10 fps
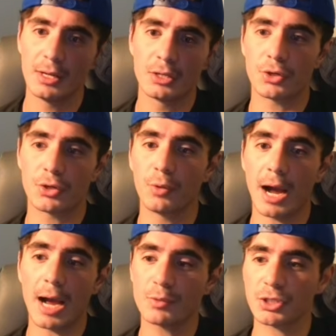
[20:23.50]
So
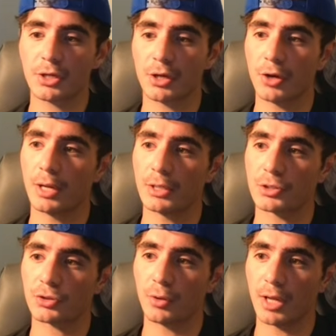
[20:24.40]
I'm just going to go and
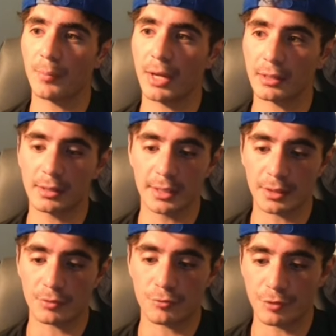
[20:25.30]
scroll up and
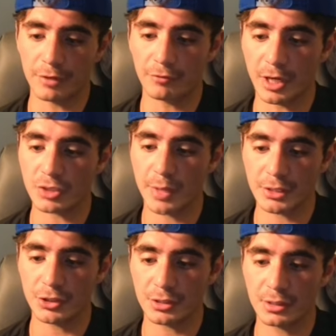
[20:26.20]
click refresh
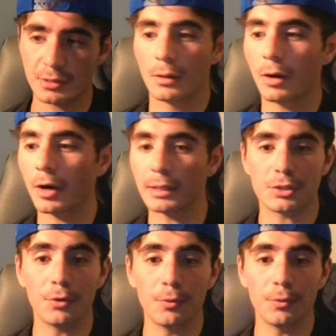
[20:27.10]
messages. All right.
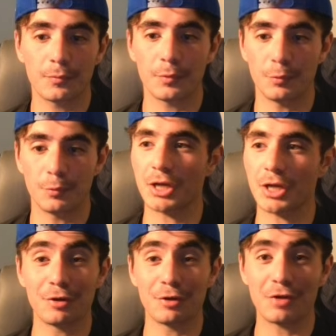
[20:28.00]
So we just
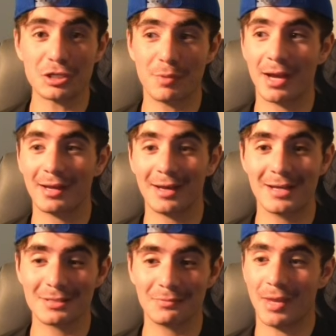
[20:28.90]
got the refresh back,
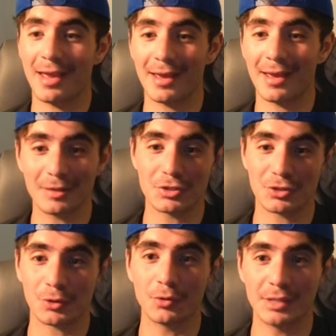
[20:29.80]
guys. And if we
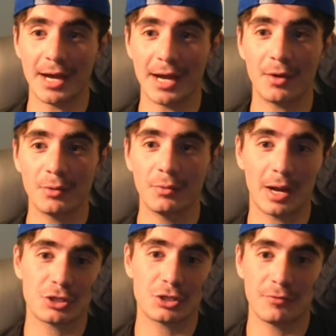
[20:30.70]
scroll down,
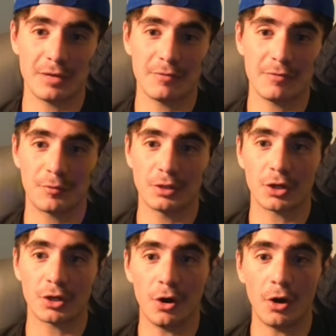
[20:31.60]
actually, even if we
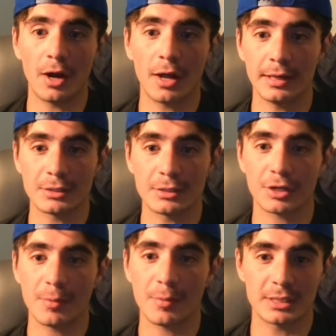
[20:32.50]
look on
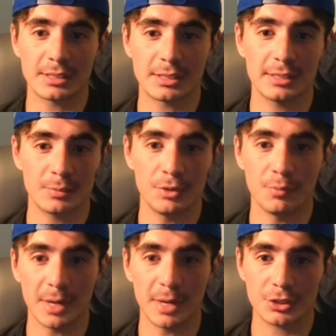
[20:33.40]
Instagram, we could see some
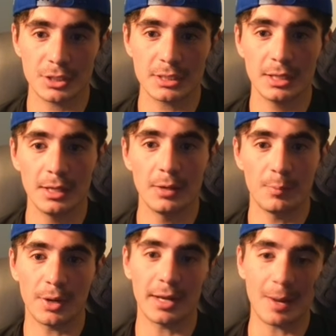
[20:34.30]
new messages,
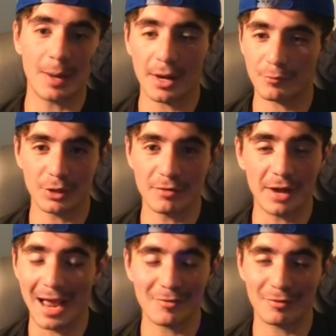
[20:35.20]
but
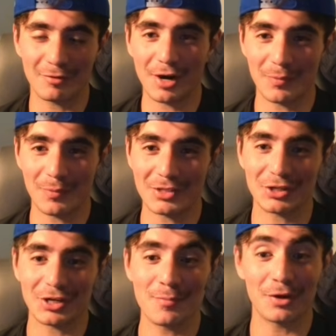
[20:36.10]
I haven't fired up Instagram.